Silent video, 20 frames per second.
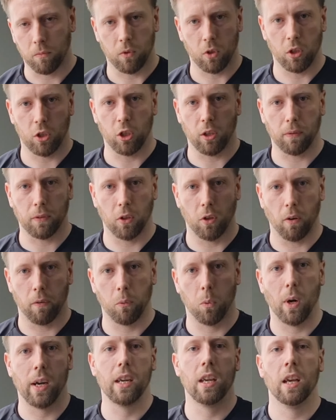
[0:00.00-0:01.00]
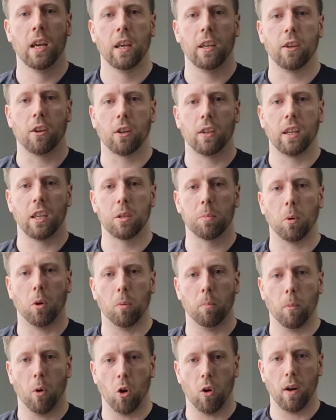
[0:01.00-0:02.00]
You shift enough weight, you're going to need to
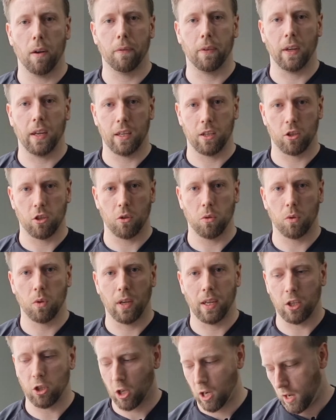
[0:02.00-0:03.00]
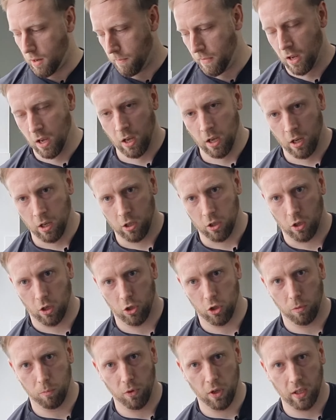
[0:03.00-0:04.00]
put more effort into each arm. So
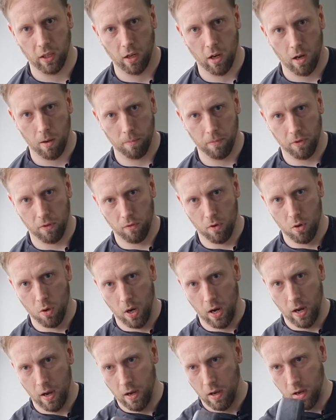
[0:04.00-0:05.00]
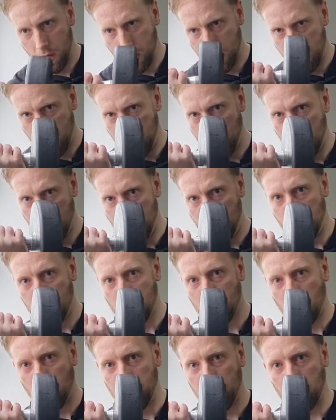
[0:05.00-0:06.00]
as you bring the arm through,
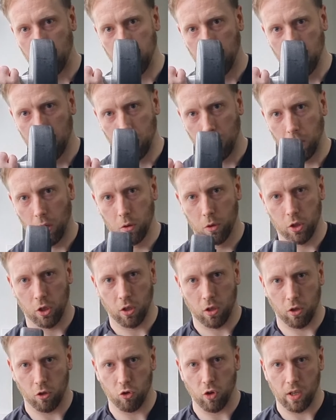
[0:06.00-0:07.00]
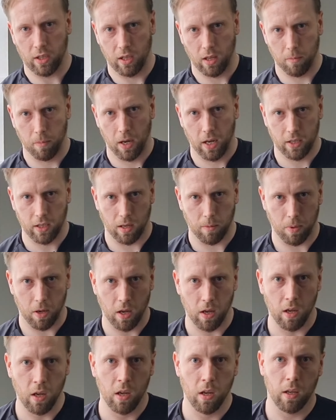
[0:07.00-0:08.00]
coming up close, contracting the bicep,
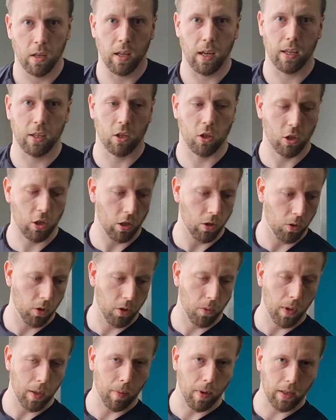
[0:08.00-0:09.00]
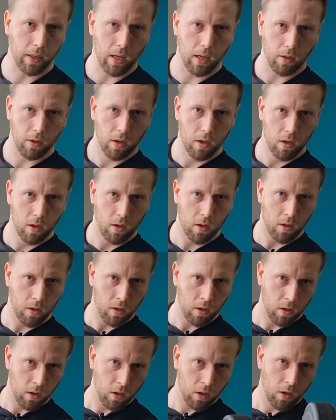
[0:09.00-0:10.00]
nice and slow all the way back down.
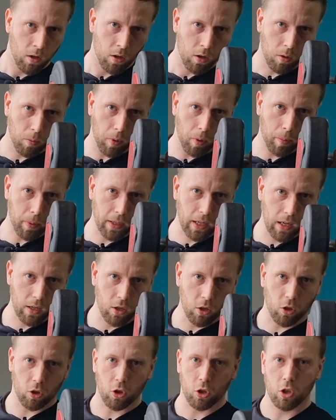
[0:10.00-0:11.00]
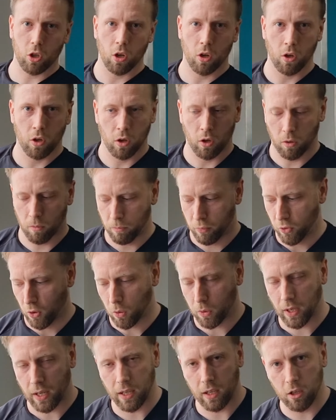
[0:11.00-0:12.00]
Coming up again, you're just
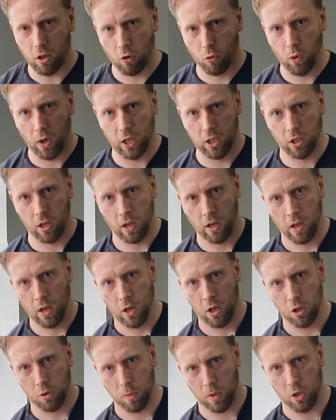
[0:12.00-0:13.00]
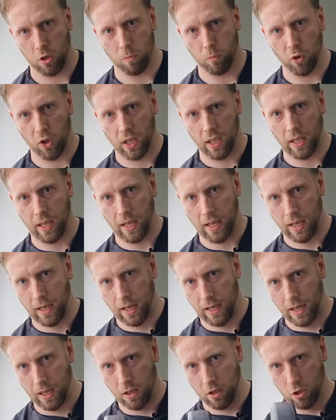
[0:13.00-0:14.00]
pronating your wrist, means you're bringing it
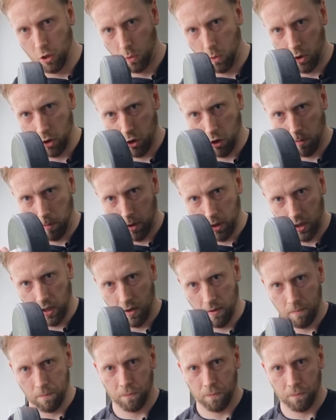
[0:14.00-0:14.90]
in towards your body,